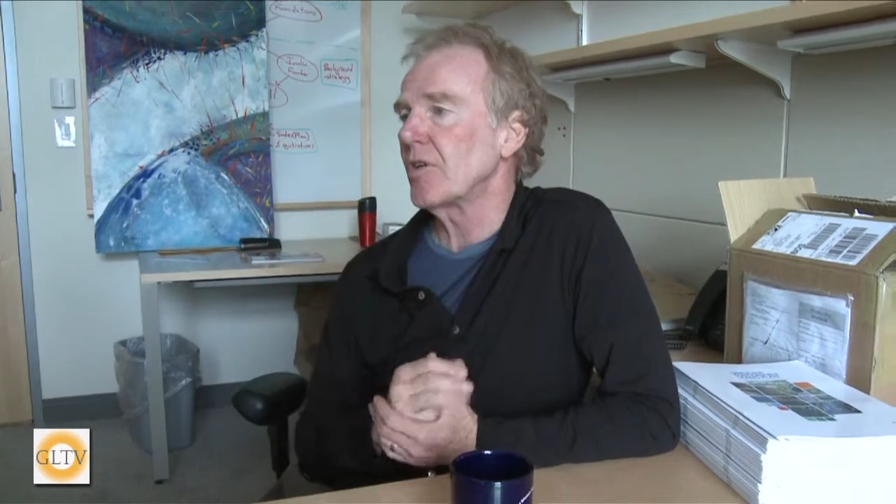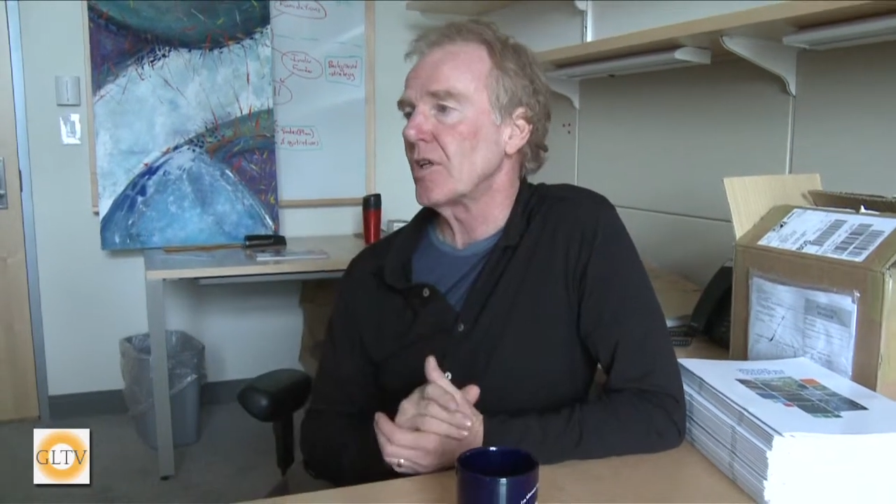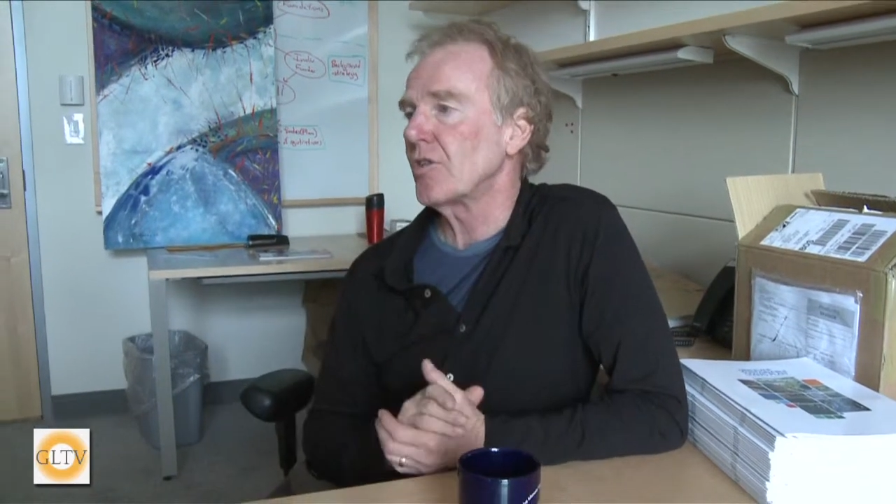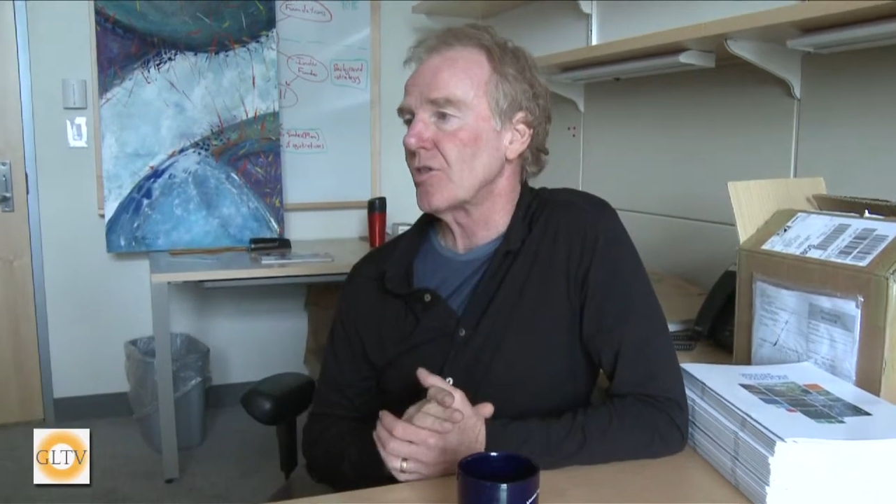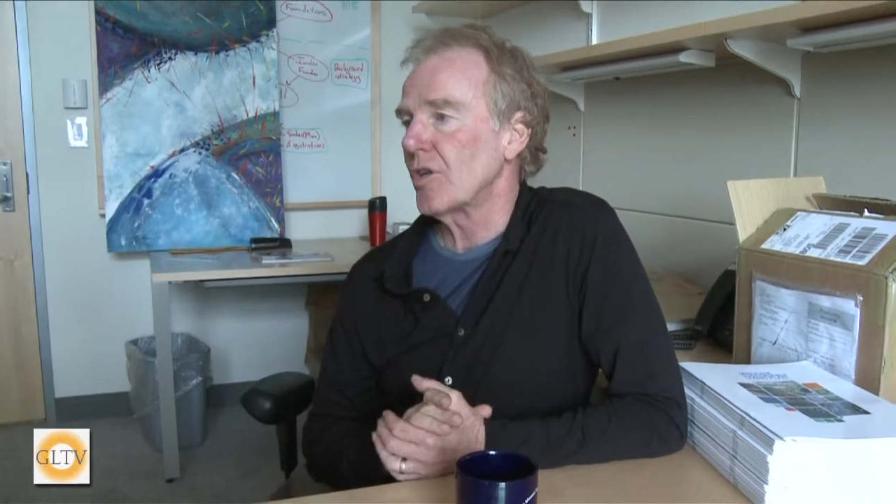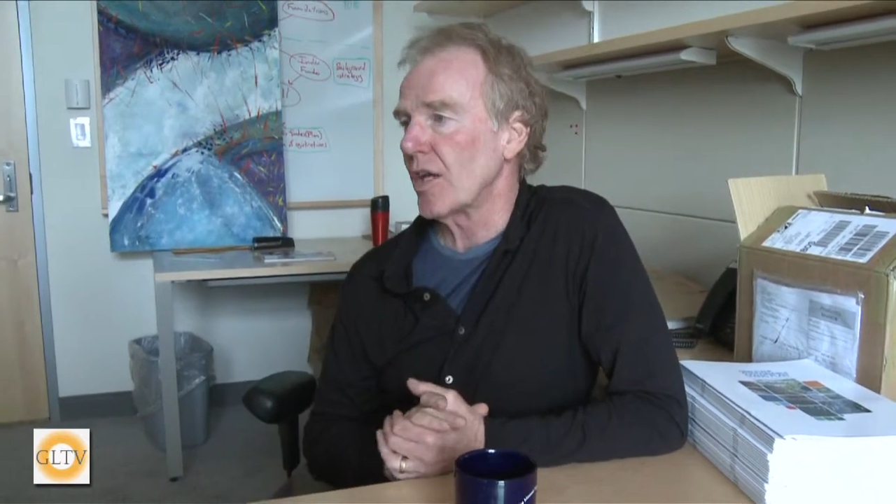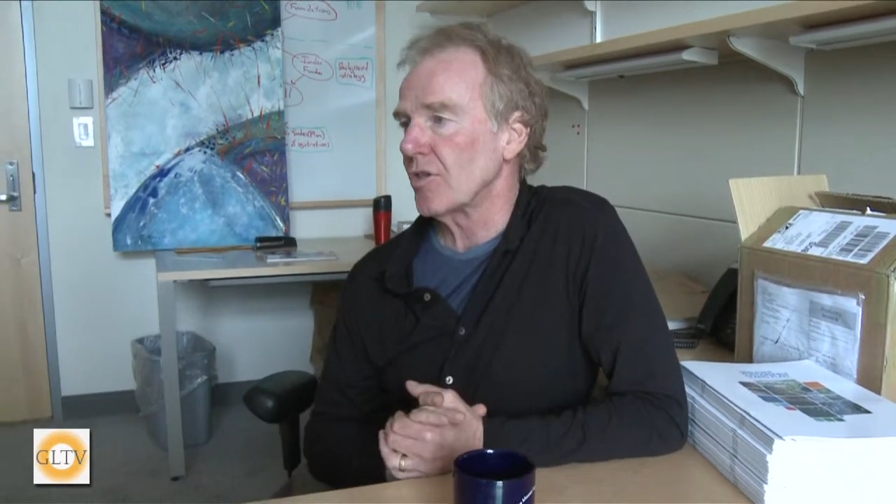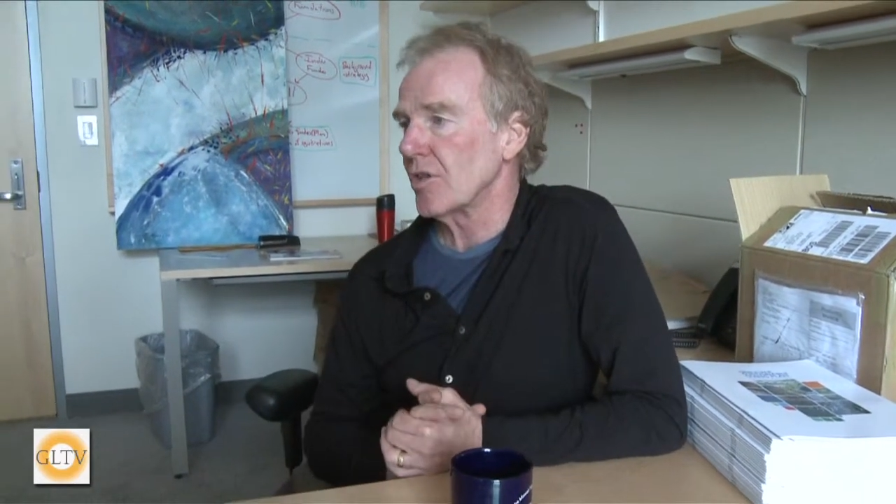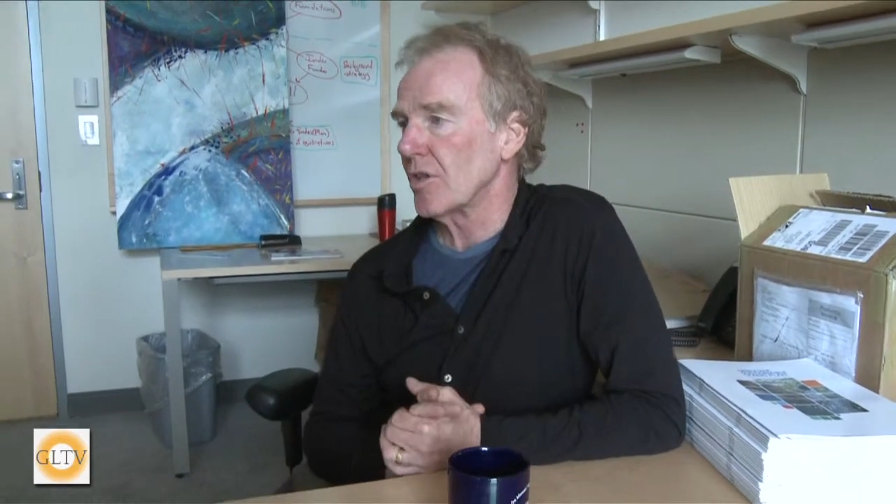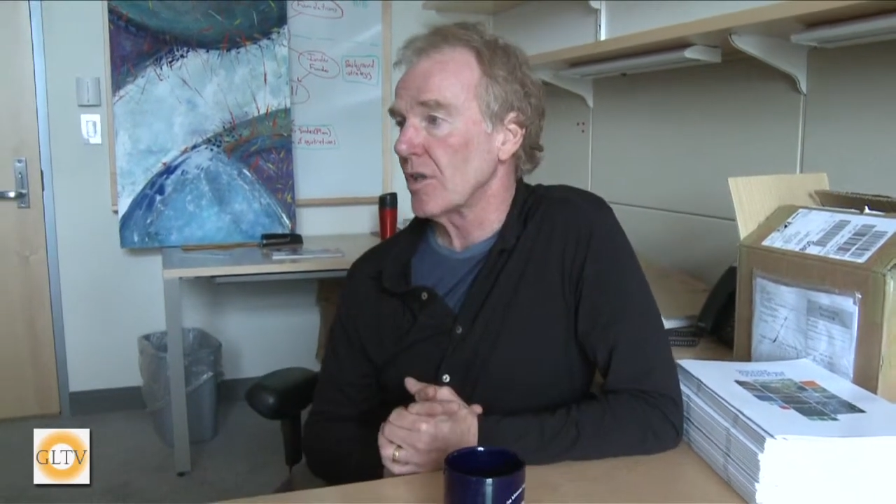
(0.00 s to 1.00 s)
in Eastern
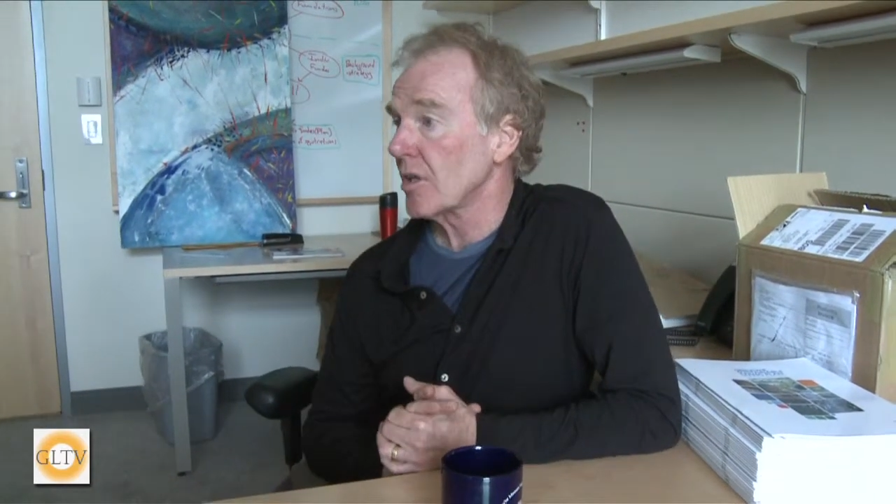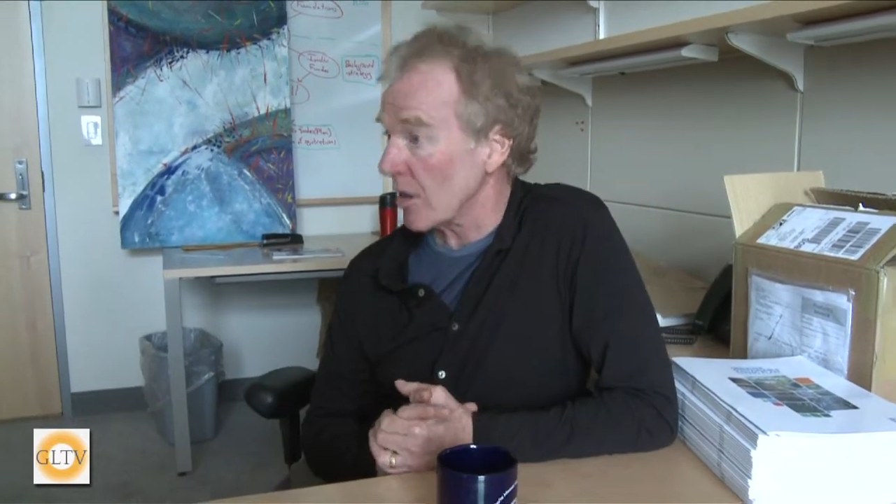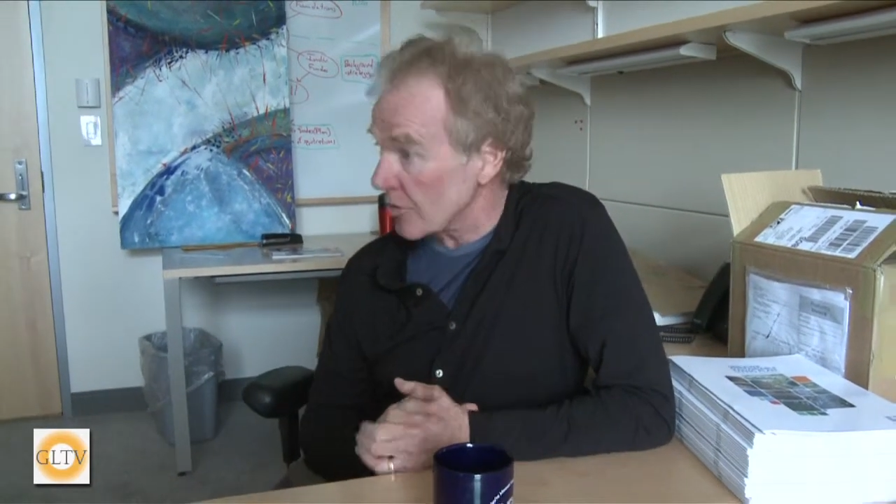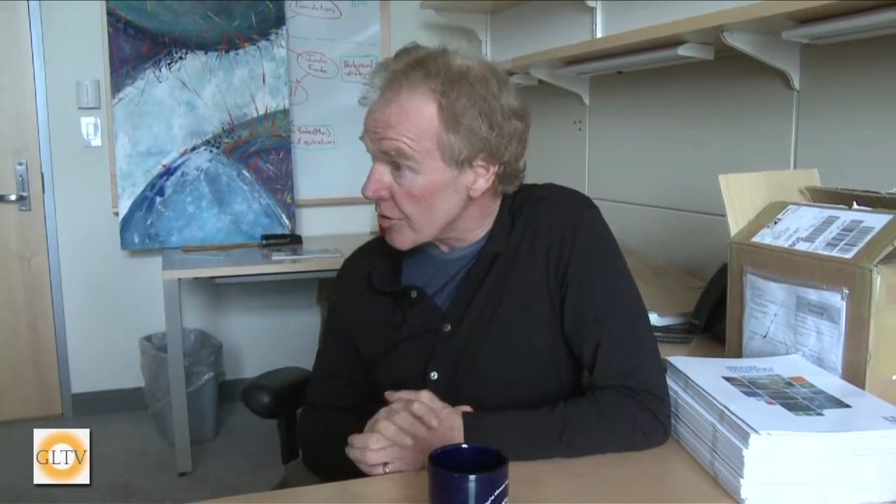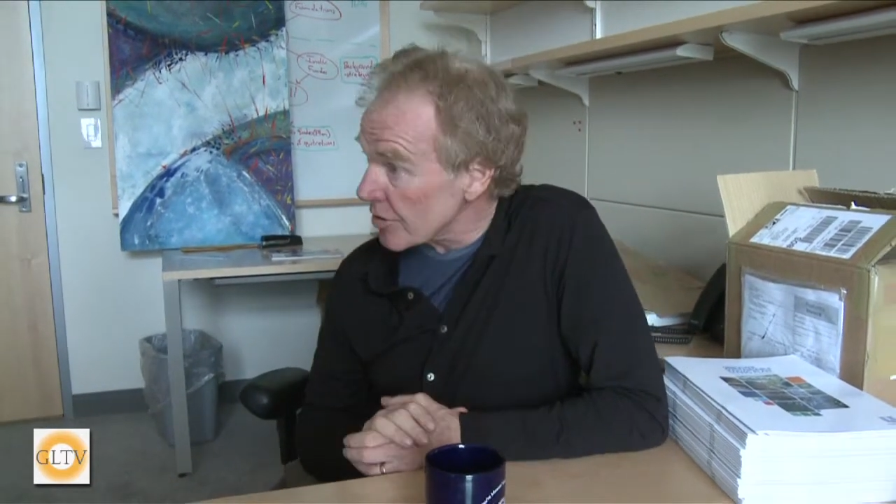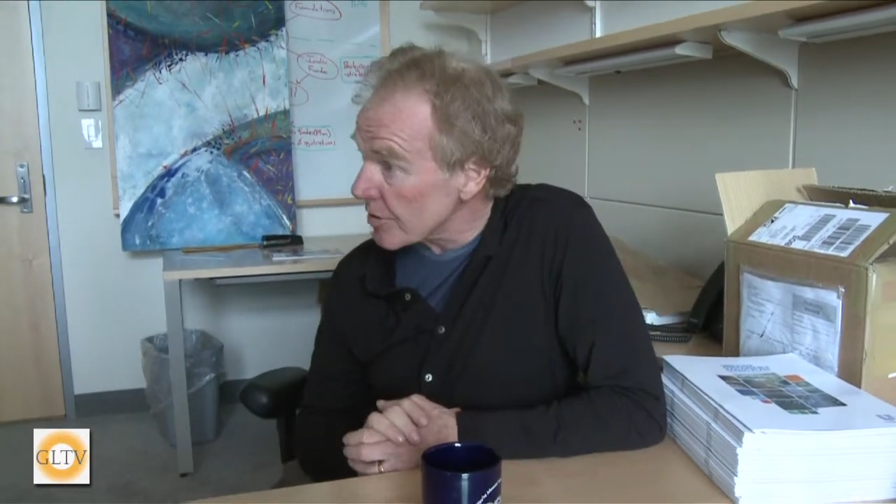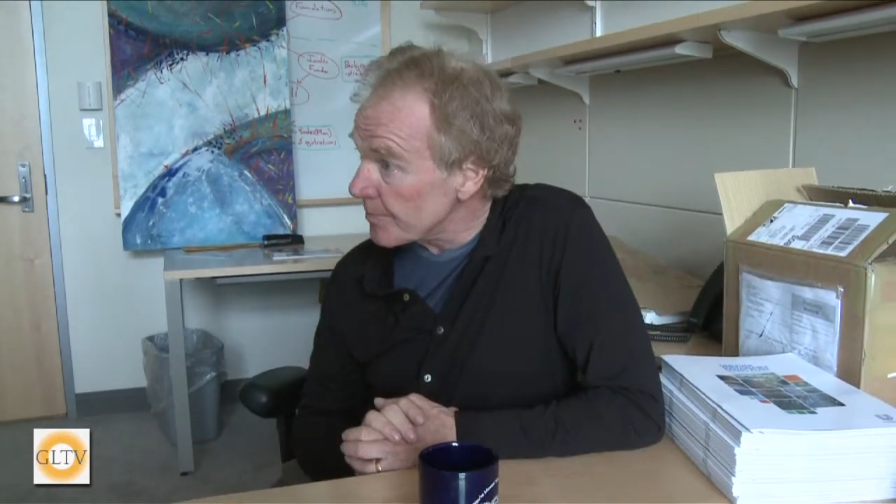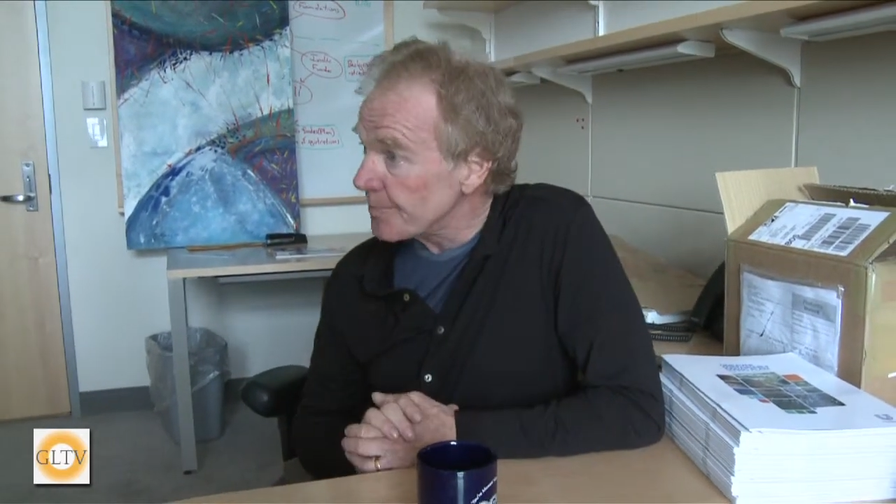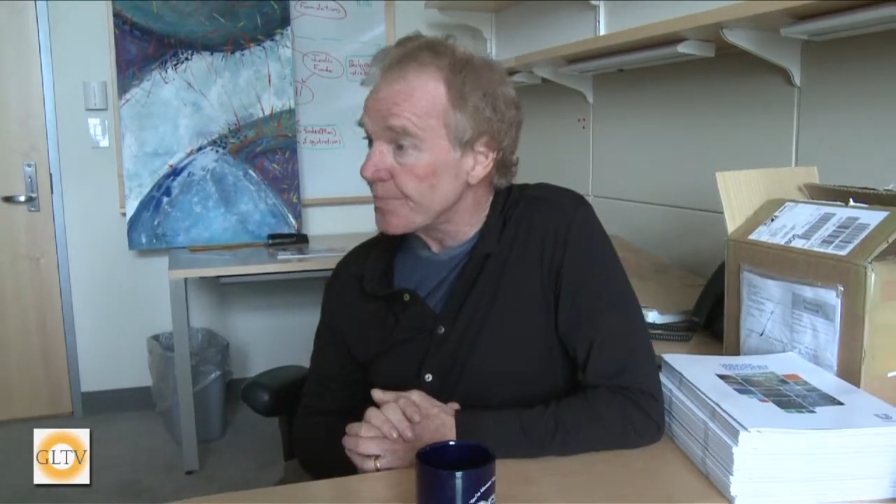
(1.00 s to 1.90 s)
Asian cultures.